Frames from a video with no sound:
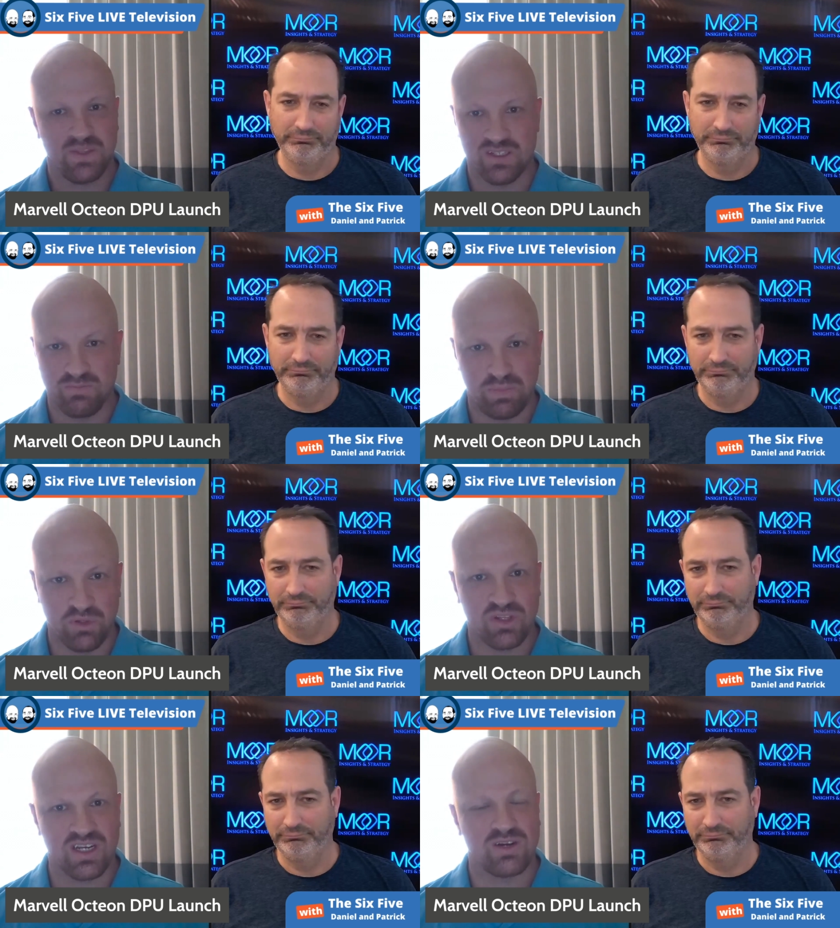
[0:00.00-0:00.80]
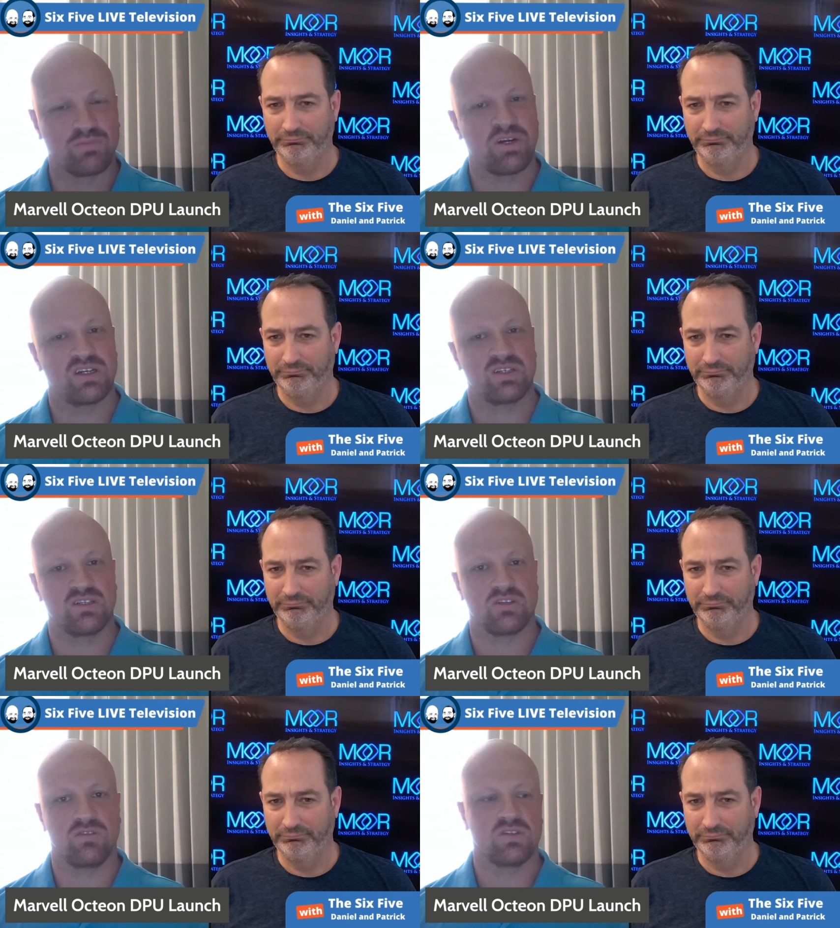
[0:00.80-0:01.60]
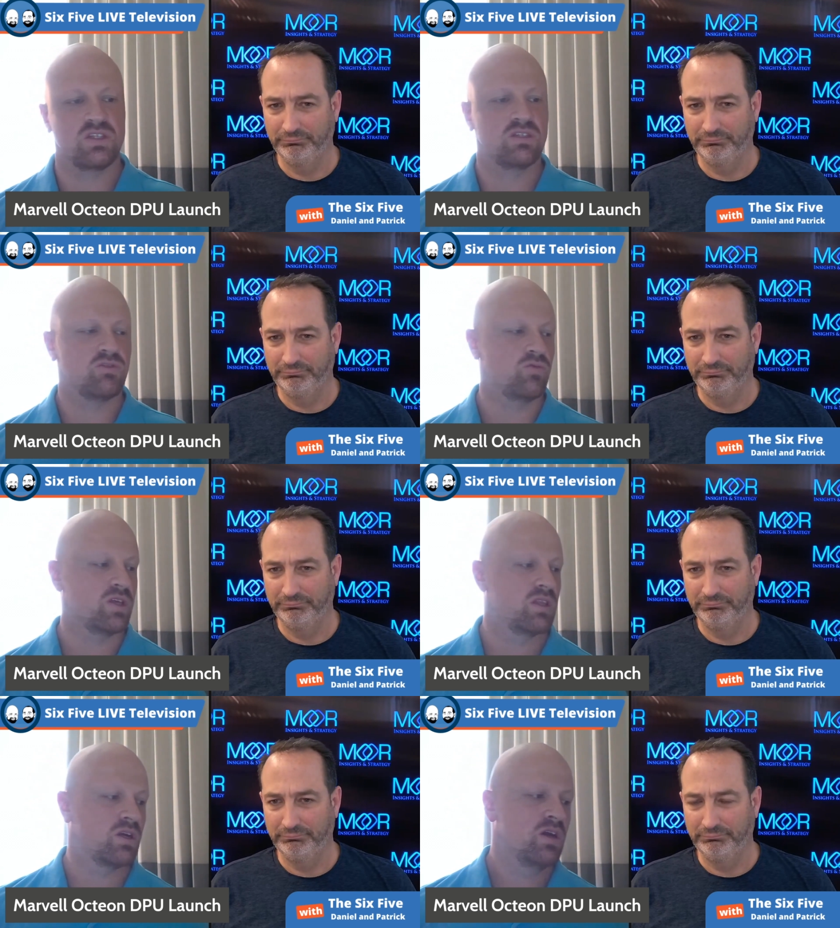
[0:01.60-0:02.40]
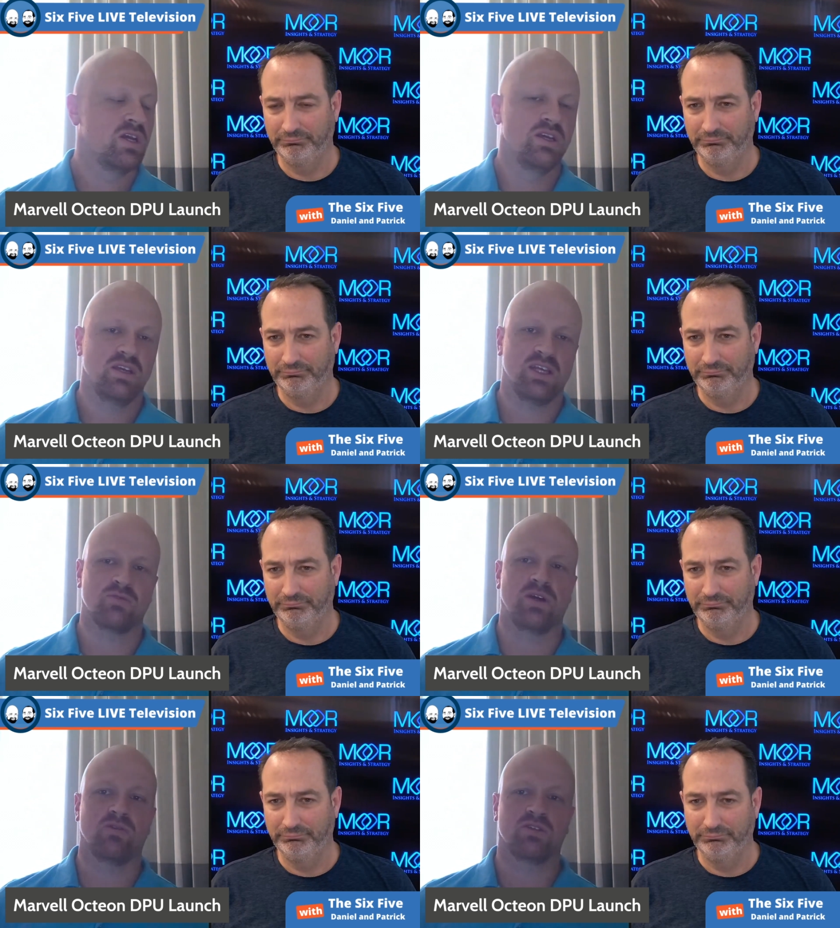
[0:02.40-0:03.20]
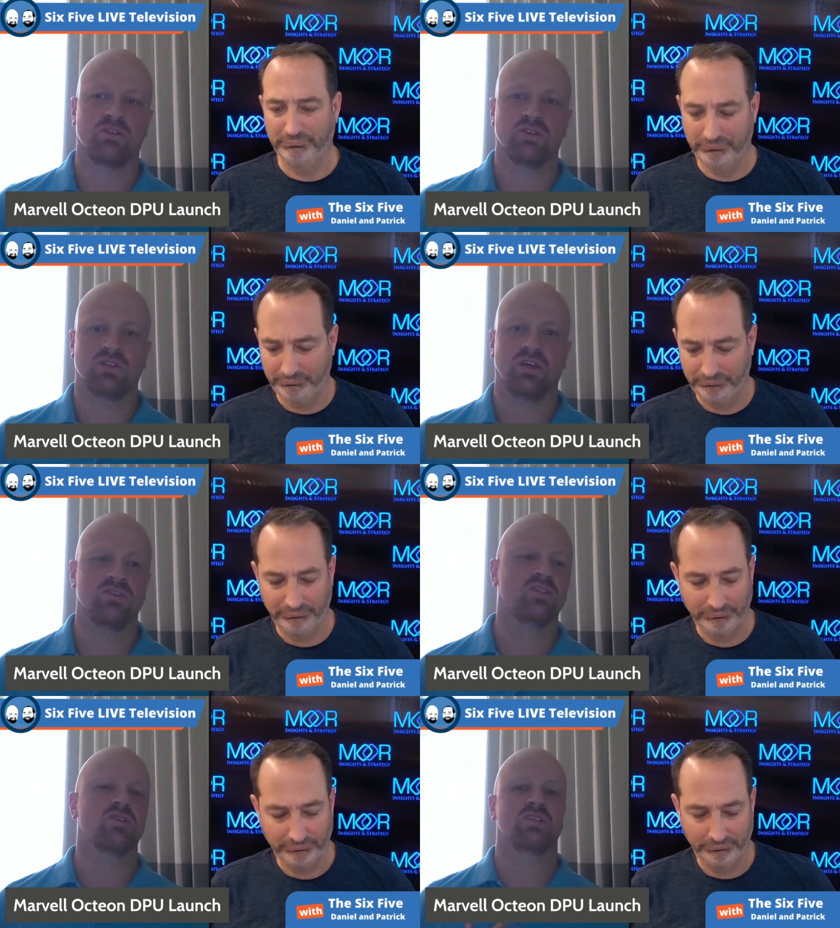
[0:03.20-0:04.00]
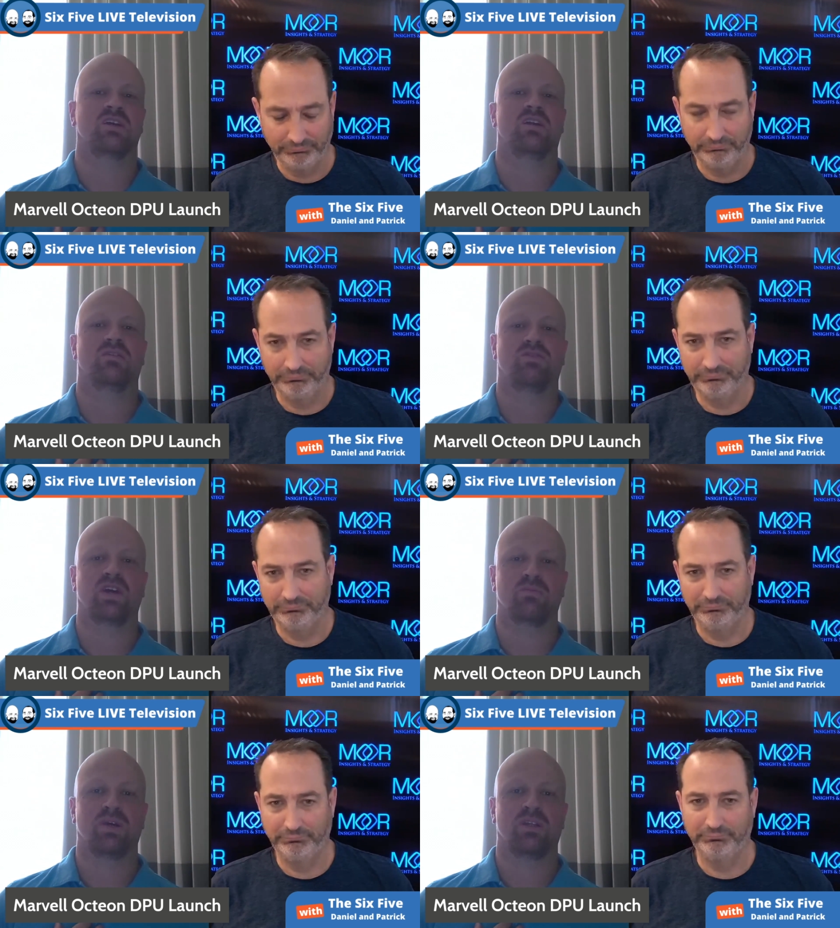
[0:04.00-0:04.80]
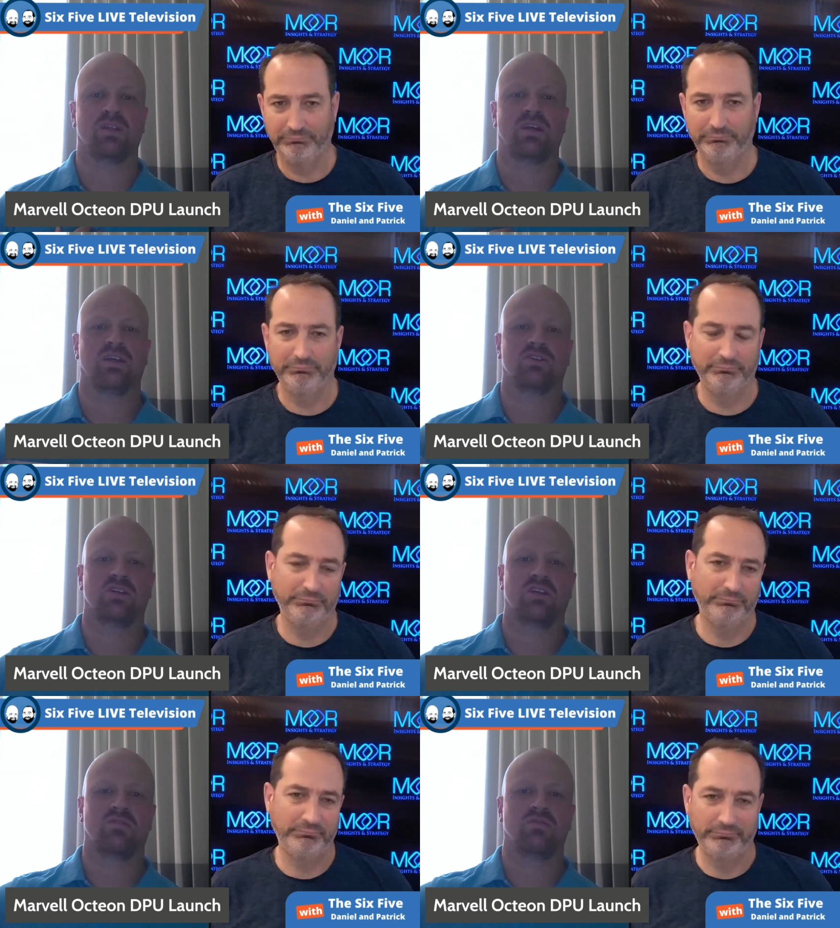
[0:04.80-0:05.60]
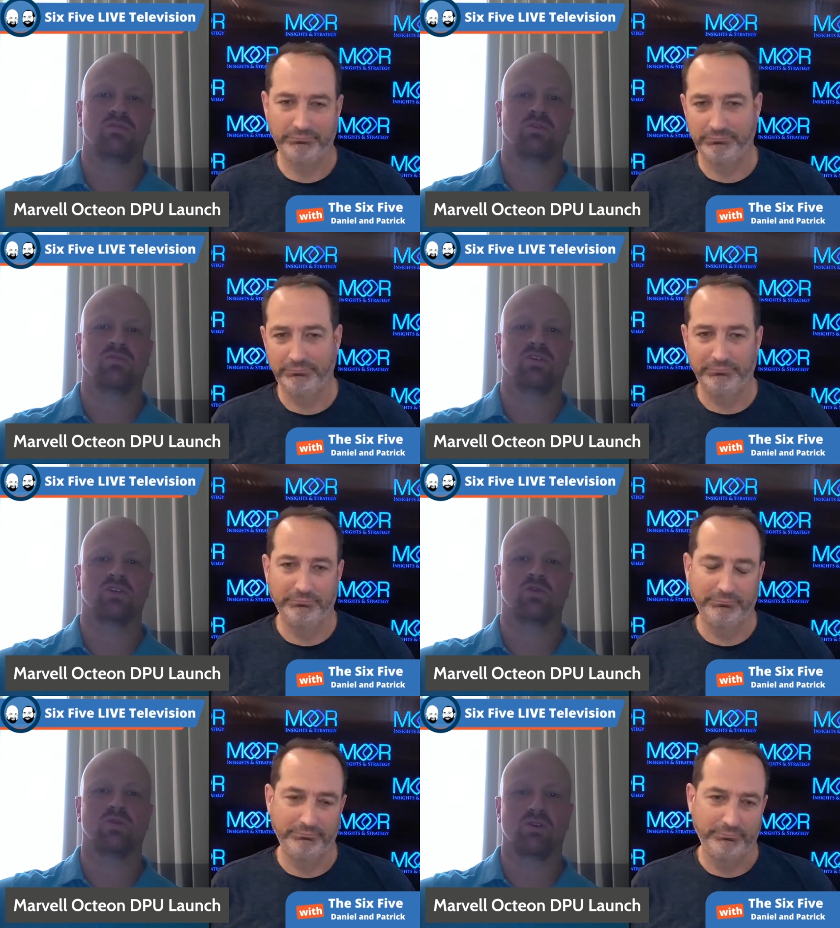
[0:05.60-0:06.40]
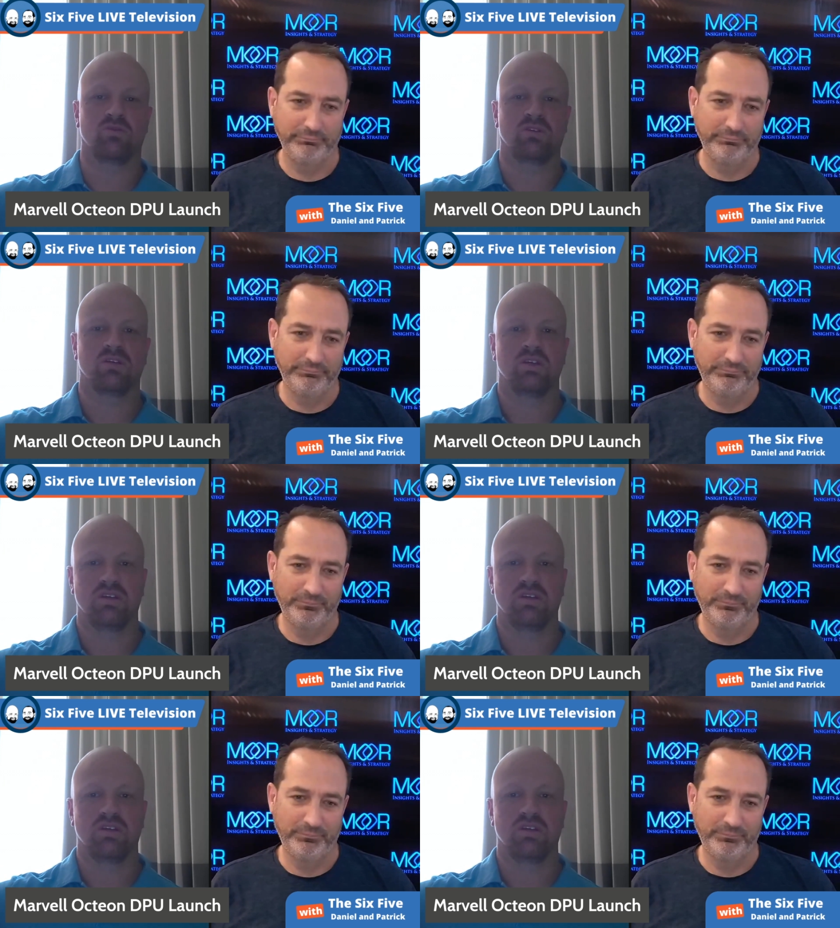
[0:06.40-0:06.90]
Speaker 1: is building out products and services to win there and that's why i was so excited i was so excited in fact pat that i actually gave marvell a quote